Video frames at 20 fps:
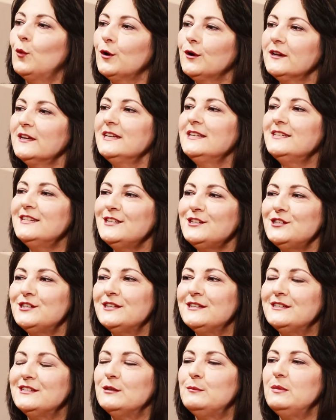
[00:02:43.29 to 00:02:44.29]
we're
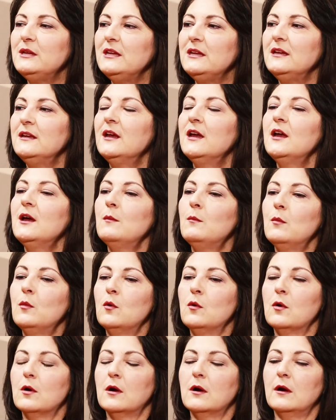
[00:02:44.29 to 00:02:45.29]
conditioned to be
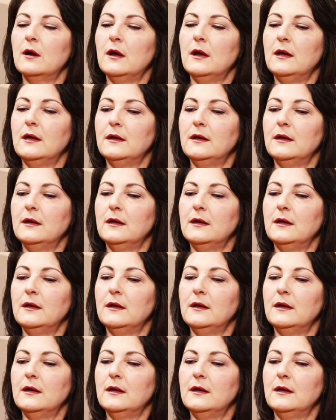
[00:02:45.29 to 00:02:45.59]
more.